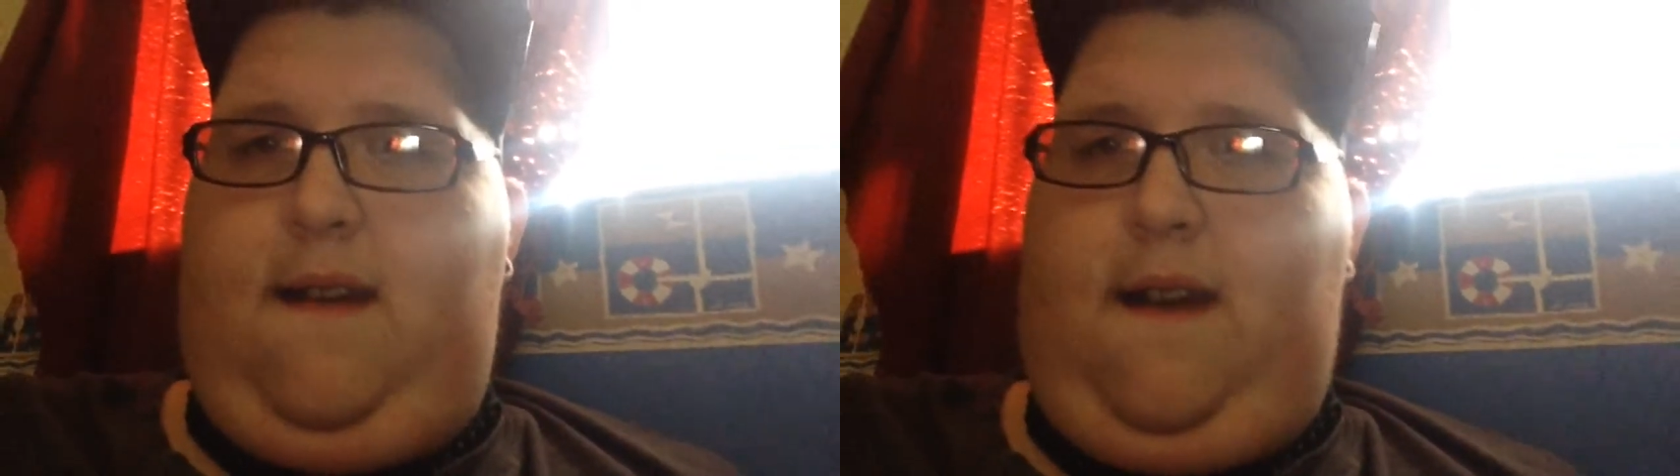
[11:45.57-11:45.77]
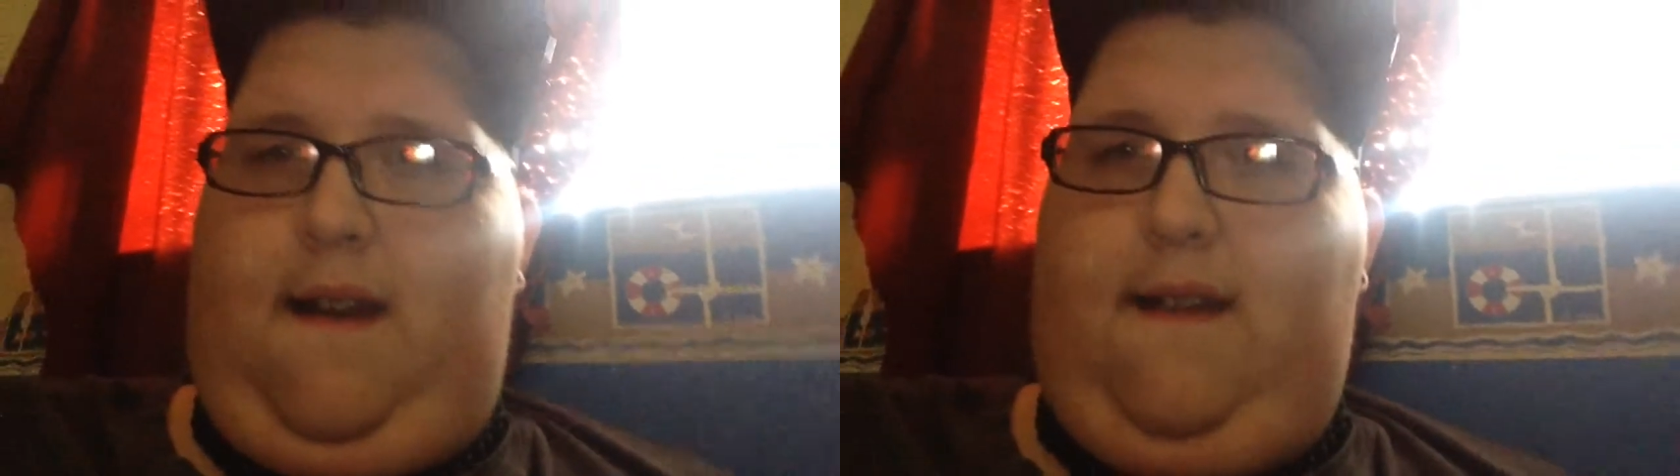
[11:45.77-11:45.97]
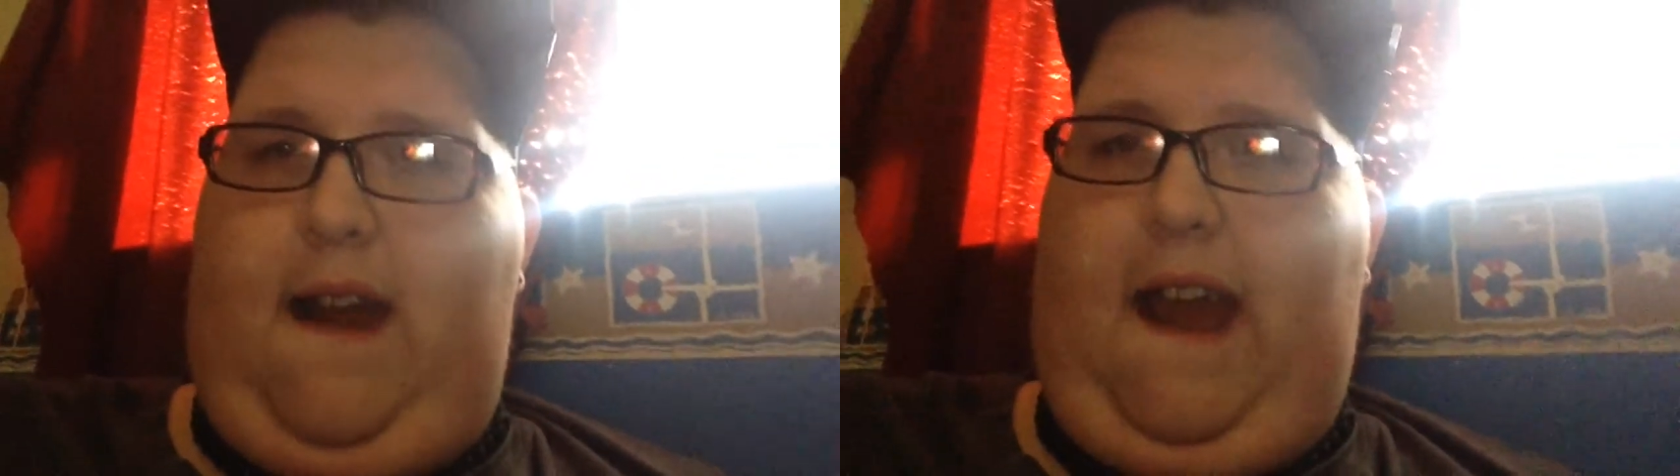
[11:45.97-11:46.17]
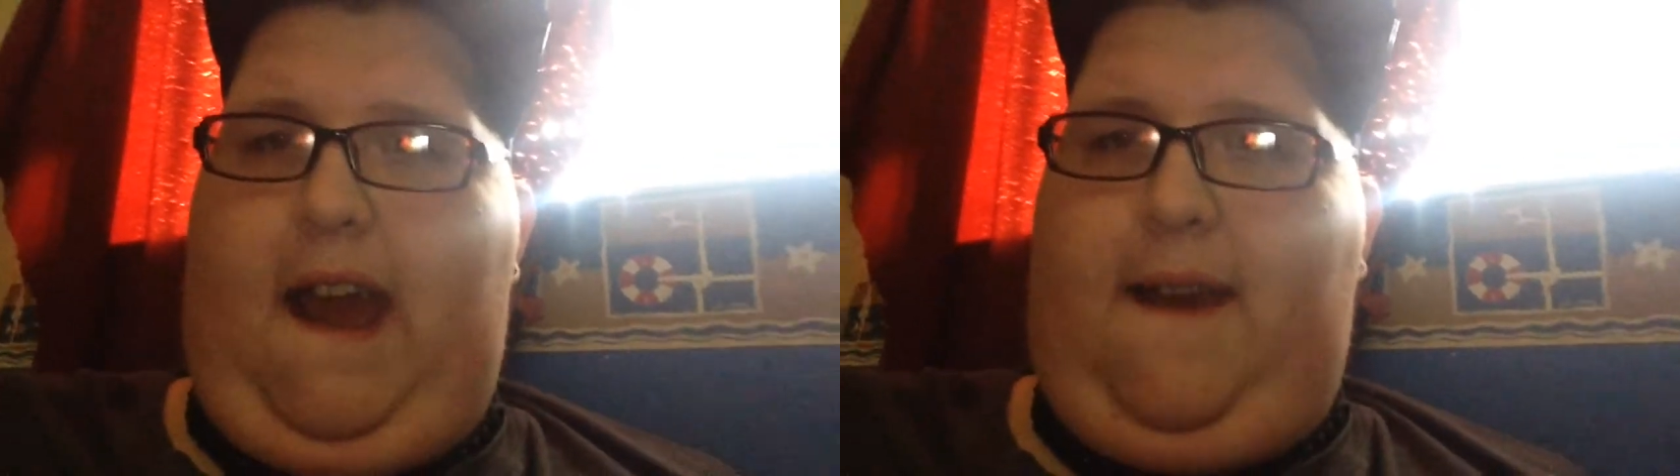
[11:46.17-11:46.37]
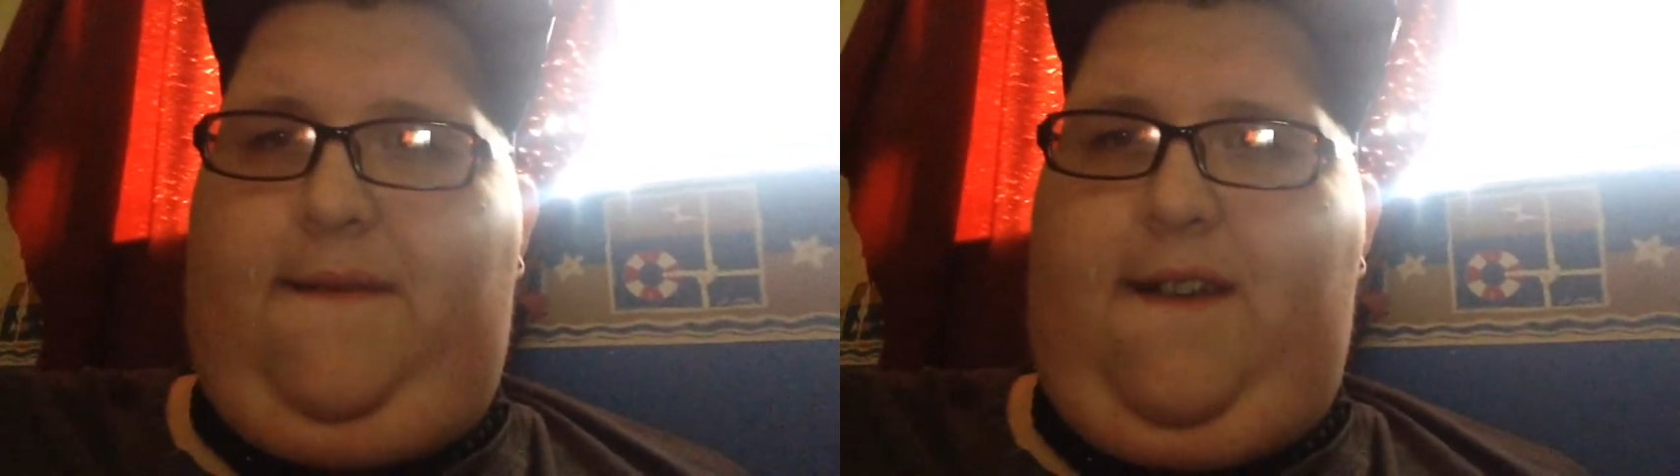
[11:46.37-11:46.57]
alright,
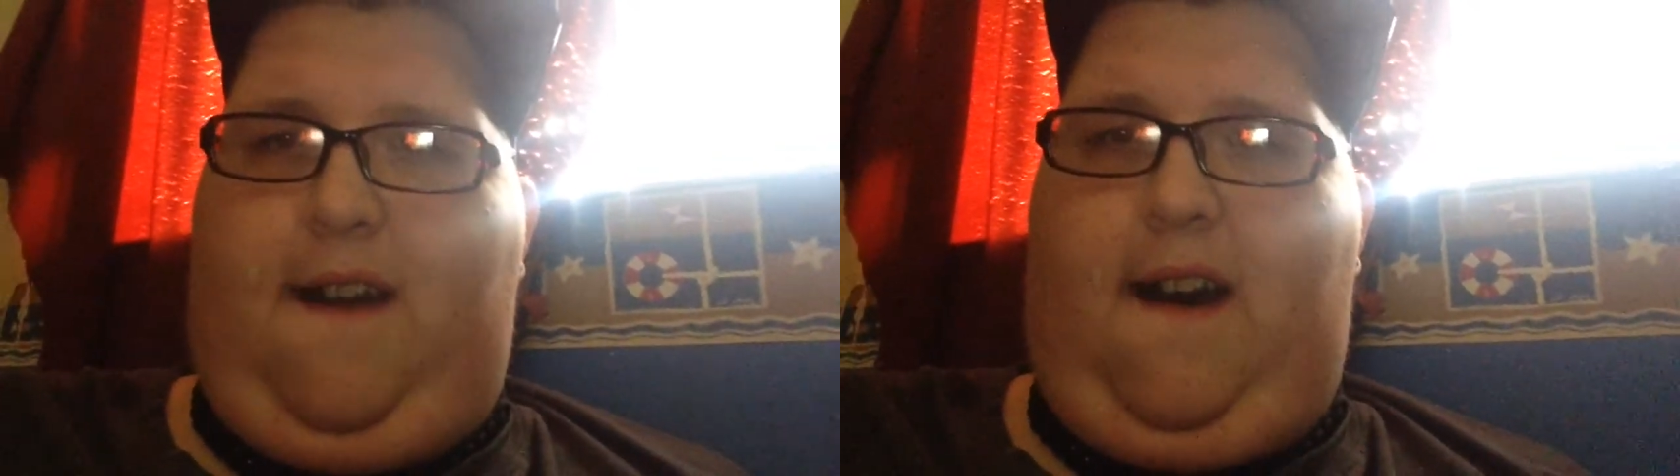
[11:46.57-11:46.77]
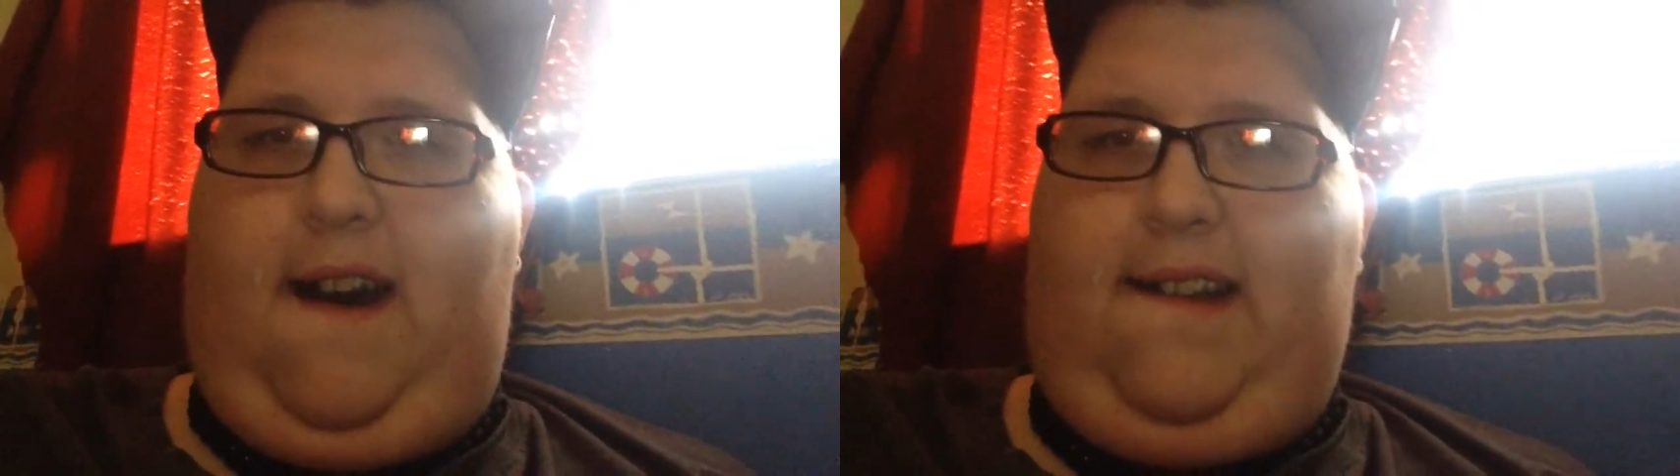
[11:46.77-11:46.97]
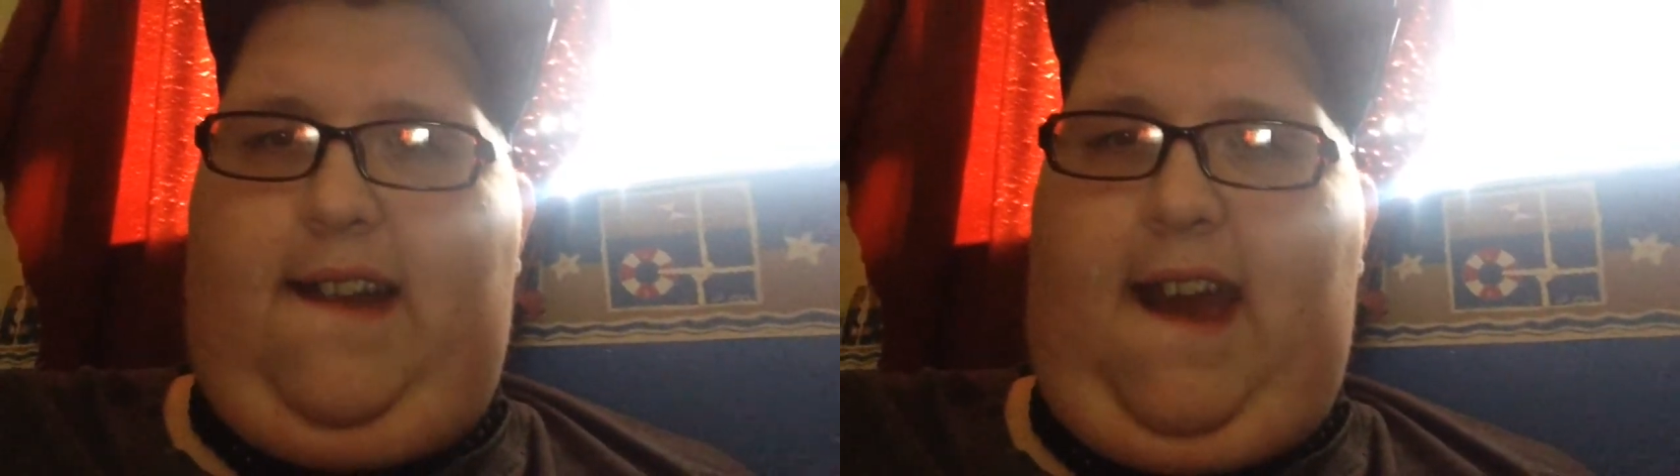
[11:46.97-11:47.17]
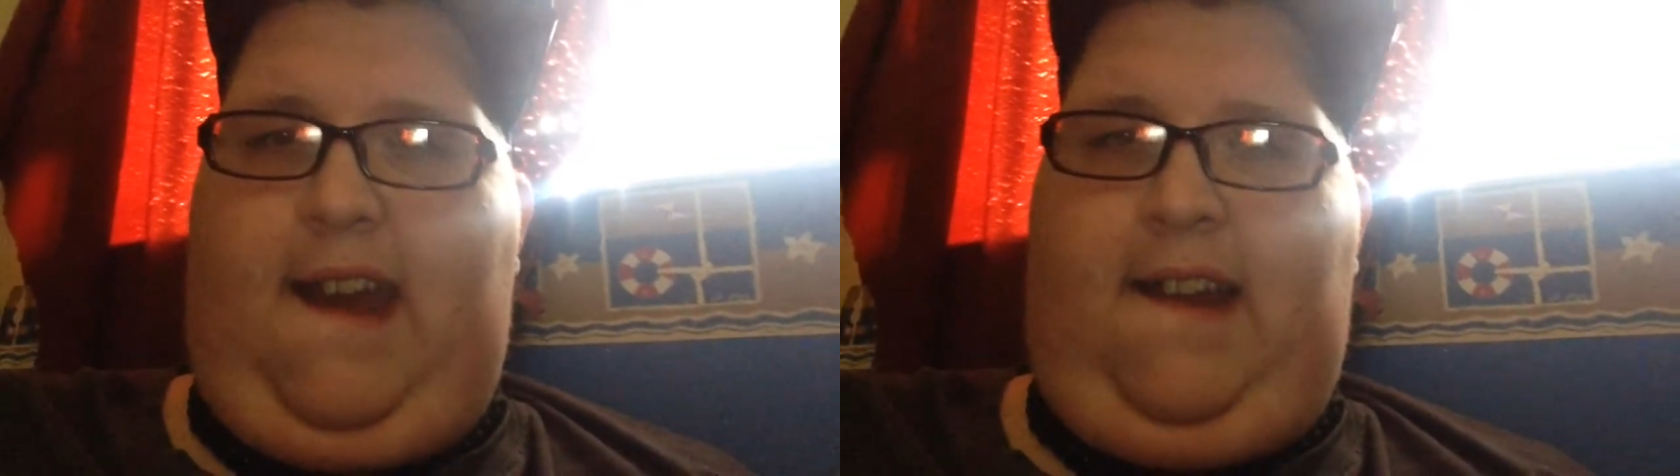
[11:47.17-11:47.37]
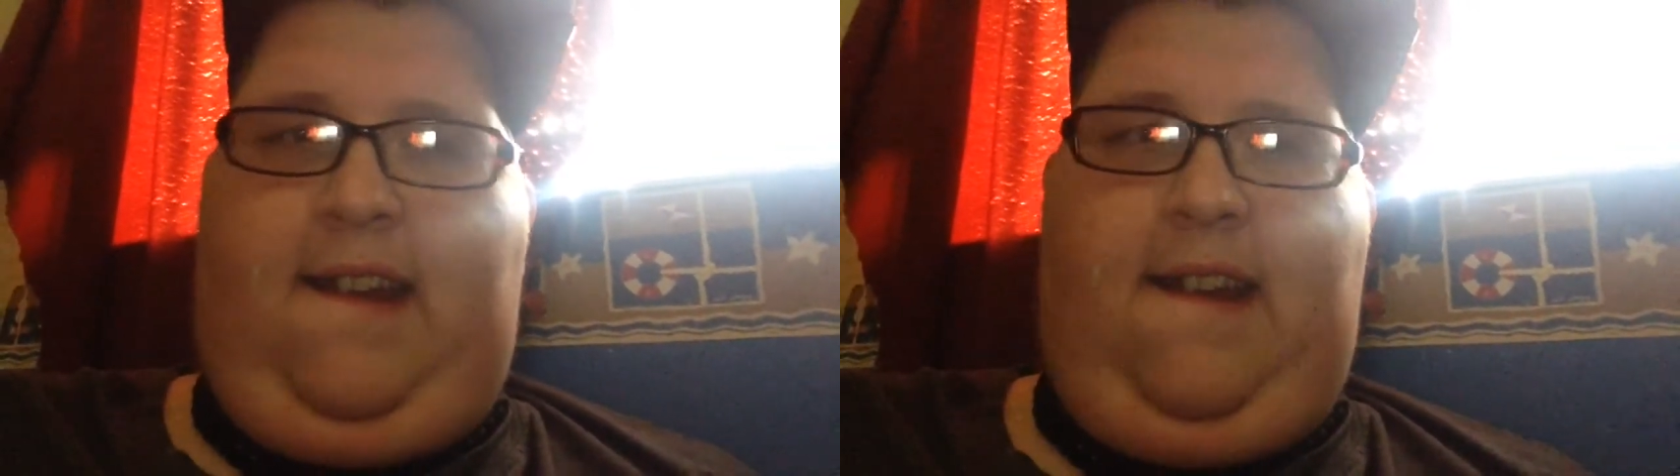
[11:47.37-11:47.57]
after a hot
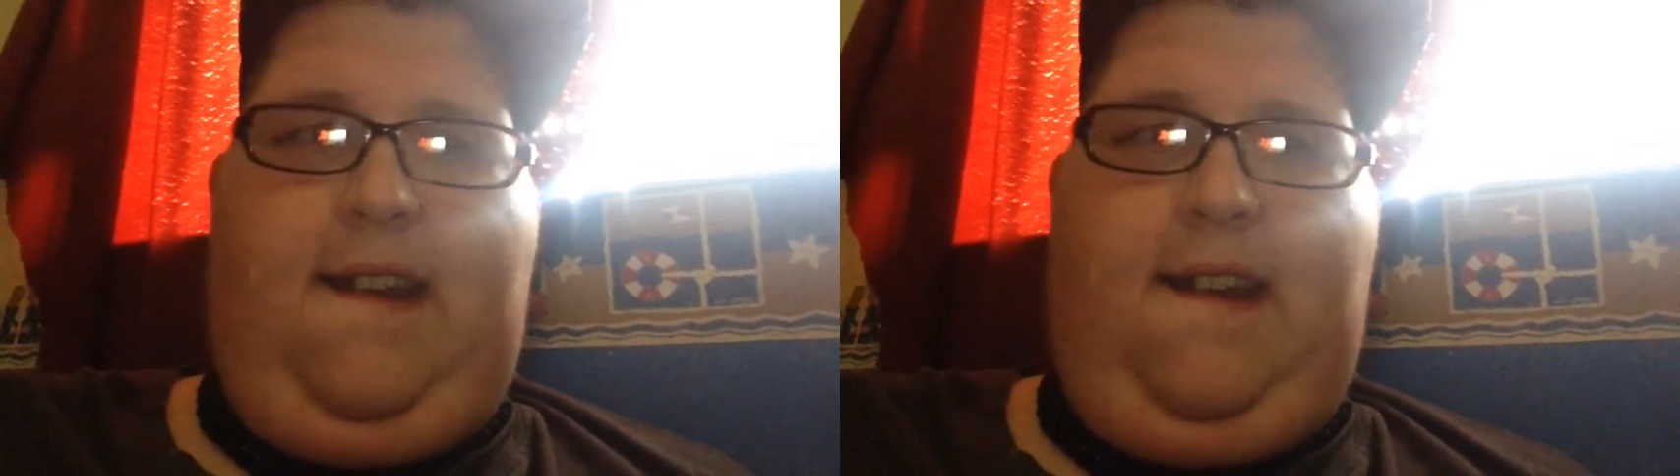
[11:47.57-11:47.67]
day,